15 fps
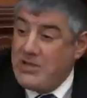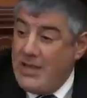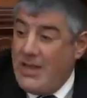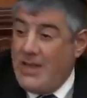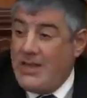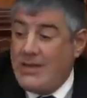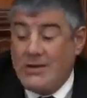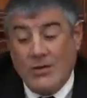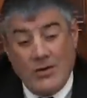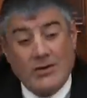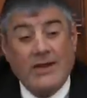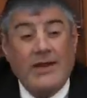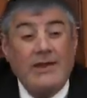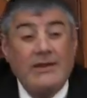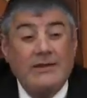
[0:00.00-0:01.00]
Yeah?
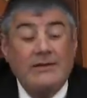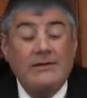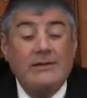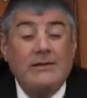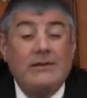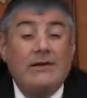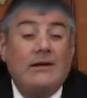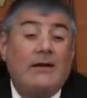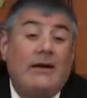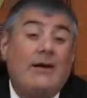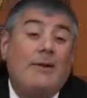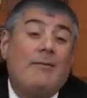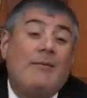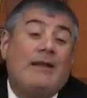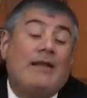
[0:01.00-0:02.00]
Okay.
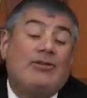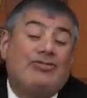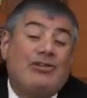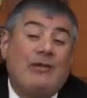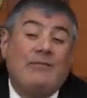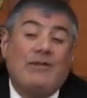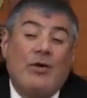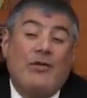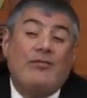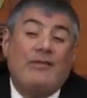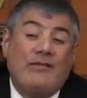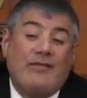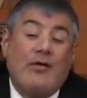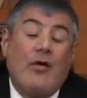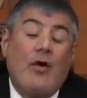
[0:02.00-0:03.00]
But Hashem
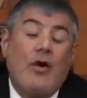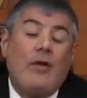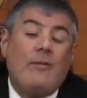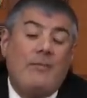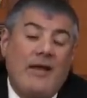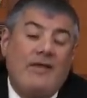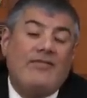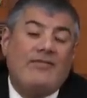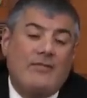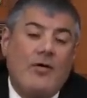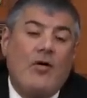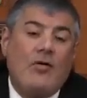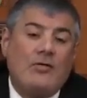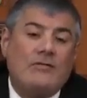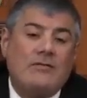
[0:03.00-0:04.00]
knows it's all based
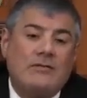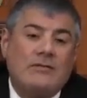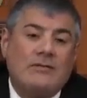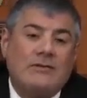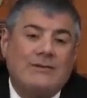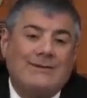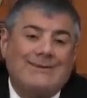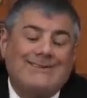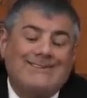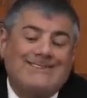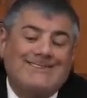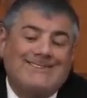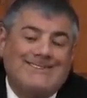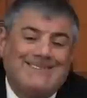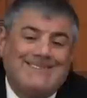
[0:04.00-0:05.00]
on
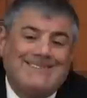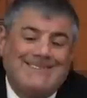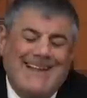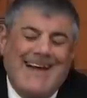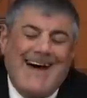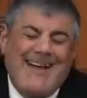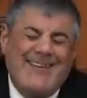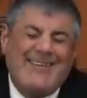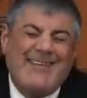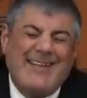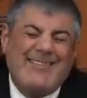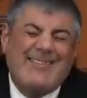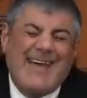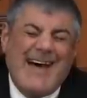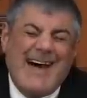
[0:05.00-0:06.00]
Uh,
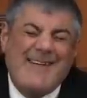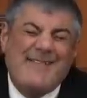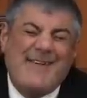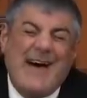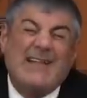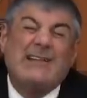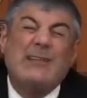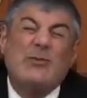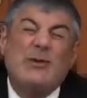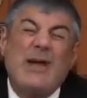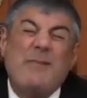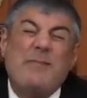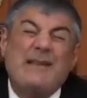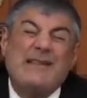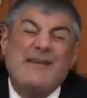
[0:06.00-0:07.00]
it's ahava
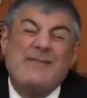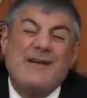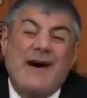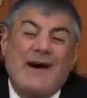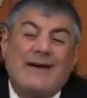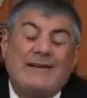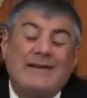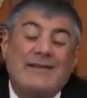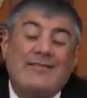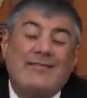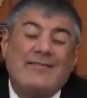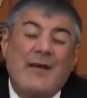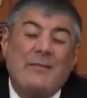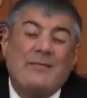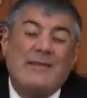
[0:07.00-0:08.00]
tluya badavar.
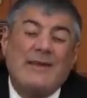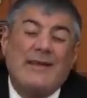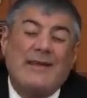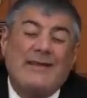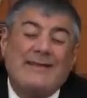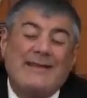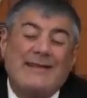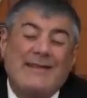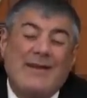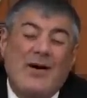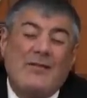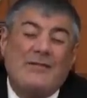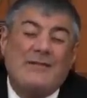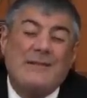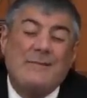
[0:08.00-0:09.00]
It's something, and the
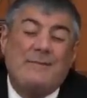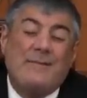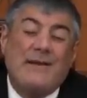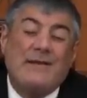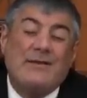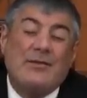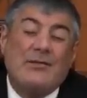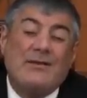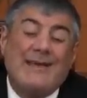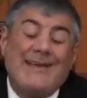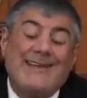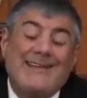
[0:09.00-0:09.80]
love depends on